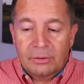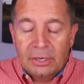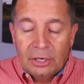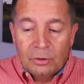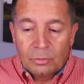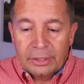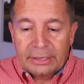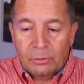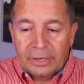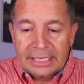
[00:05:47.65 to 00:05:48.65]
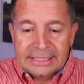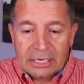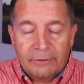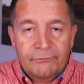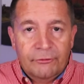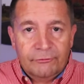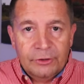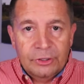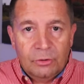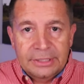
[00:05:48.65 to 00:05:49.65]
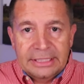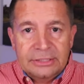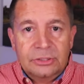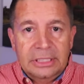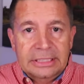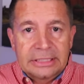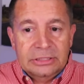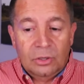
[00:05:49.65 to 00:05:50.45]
And really, what is helpful for your district is